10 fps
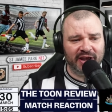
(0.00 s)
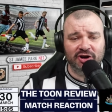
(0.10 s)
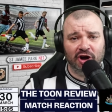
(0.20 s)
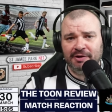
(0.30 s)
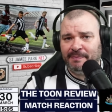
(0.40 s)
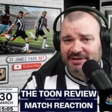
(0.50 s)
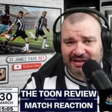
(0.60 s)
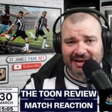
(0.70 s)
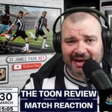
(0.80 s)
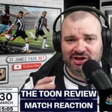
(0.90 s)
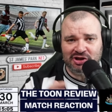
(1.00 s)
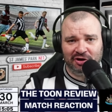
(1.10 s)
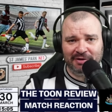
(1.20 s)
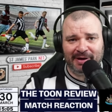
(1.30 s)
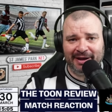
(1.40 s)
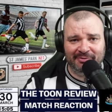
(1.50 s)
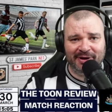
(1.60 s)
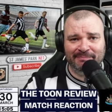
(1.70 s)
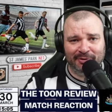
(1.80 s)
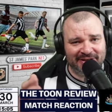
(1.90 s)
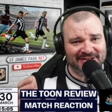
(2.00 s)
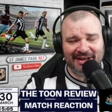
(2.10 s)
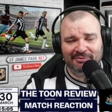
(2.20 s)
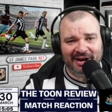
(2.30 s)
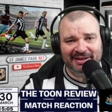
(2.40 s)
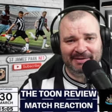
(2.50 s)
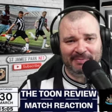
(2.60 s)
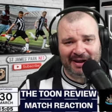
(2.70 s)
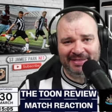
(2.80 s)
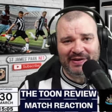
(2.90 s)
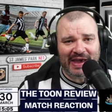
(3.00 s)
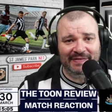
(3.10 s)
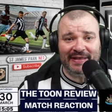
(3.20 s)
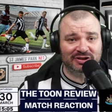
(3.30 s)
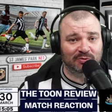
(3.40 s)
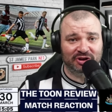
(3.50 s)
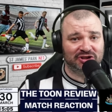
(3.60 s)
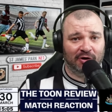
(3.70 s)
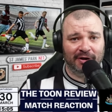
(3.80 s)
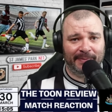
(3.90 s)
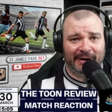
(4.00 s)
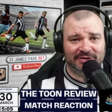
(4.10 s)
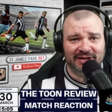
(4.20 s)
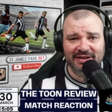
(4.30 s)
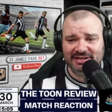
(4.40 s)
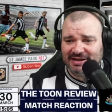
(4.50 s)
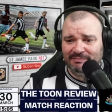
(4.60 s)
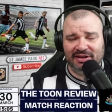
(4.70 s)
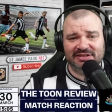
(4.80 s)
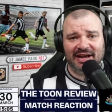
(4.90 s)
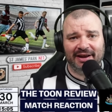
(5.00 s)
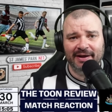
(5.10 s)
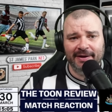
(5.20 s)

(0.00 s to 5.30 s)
Not the best connection on it, by the way, but it still went in the back of the net. And that's what it's all about. Simple as that.